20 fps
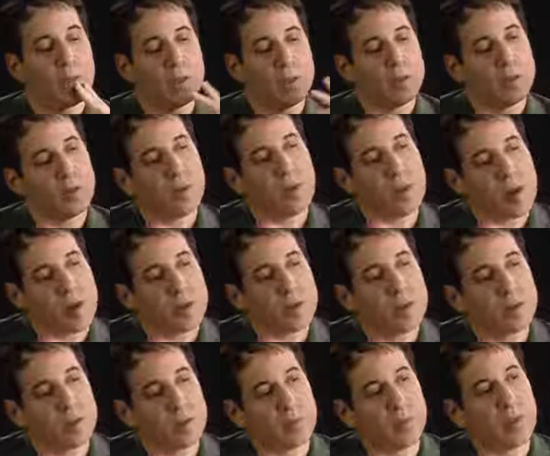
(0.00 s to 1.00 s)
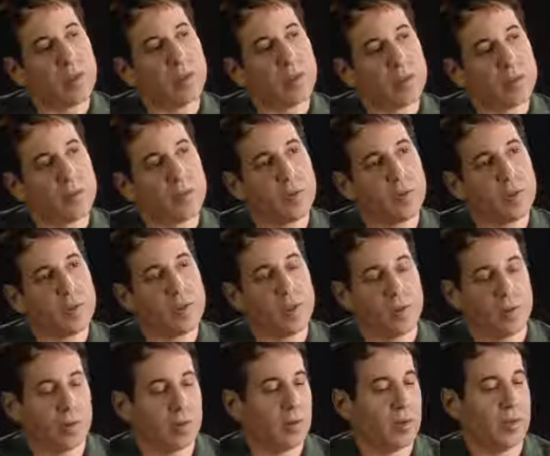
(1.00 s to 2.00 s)
the guitarists, because the first
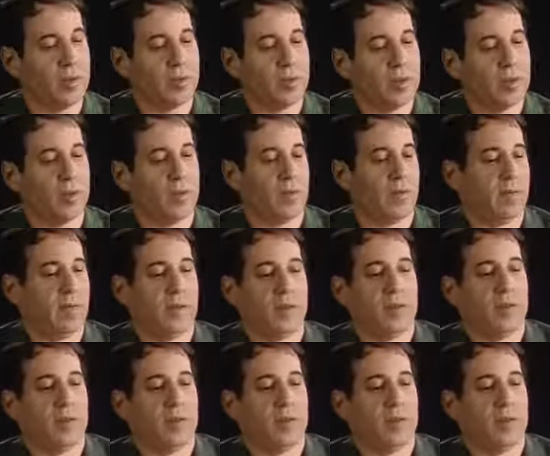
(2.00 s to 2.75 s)
thing you learn is just to